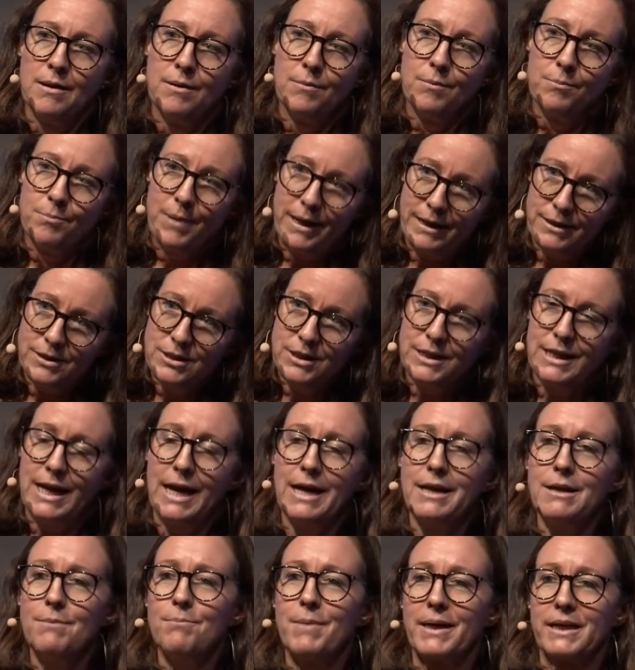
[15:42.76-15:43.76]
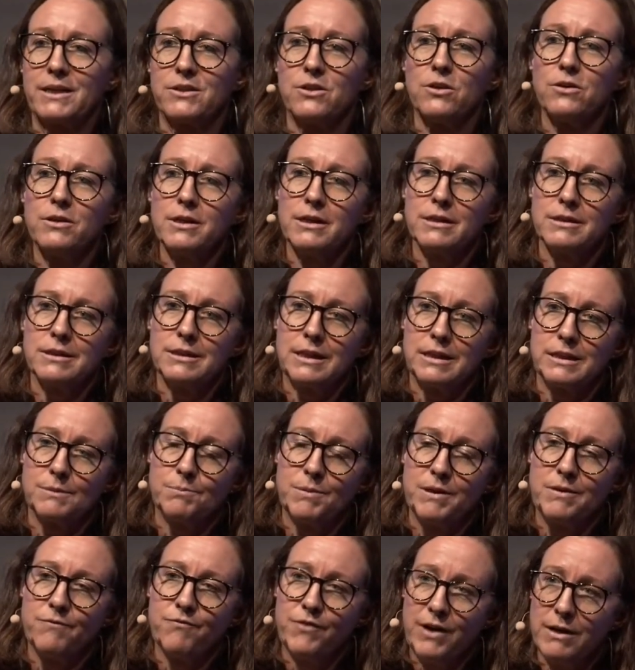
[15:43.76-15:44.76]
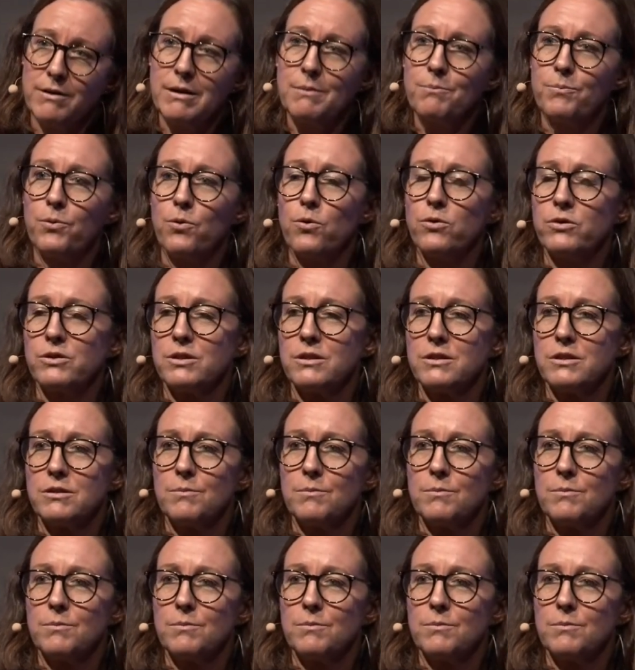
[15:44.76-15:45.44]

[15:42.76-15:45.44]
But again, McDonald's has been very important